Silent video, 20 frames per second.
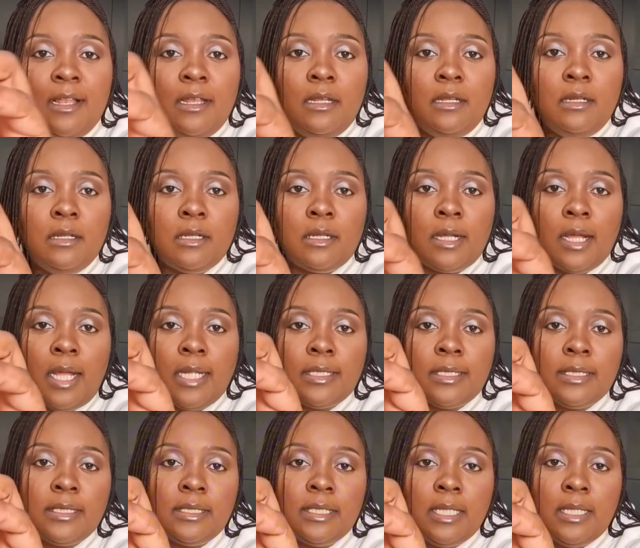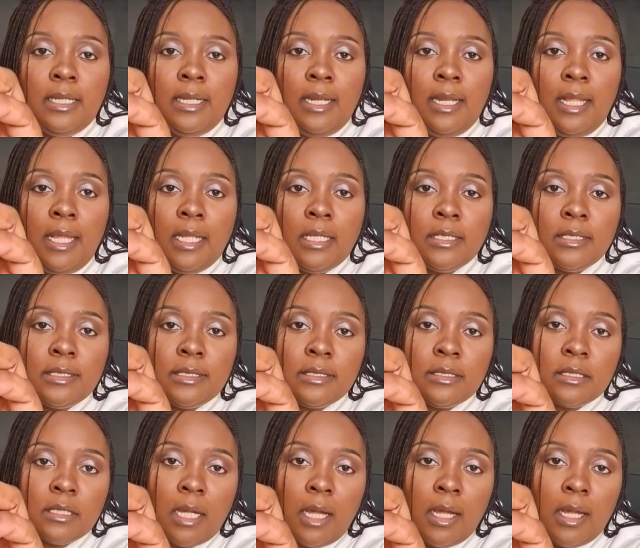Look at the
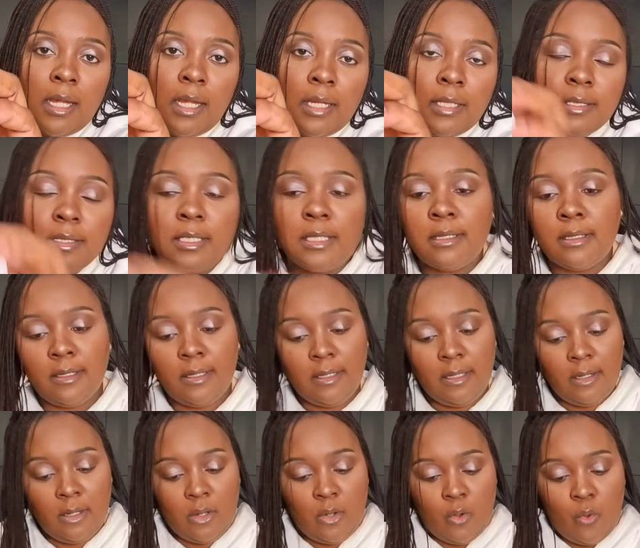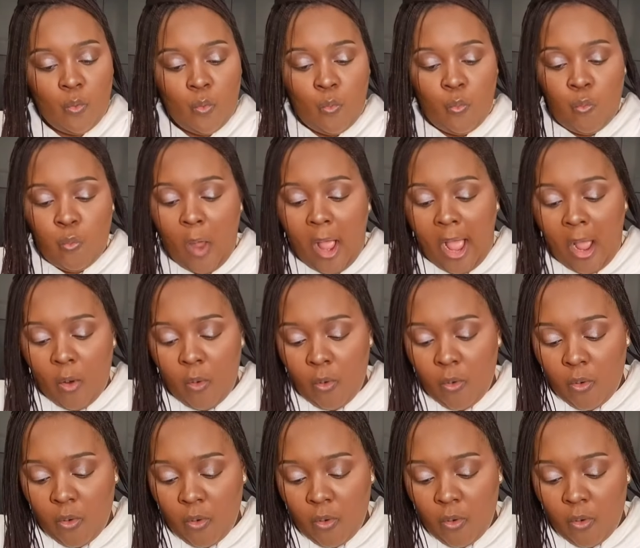lens, guys. Wow.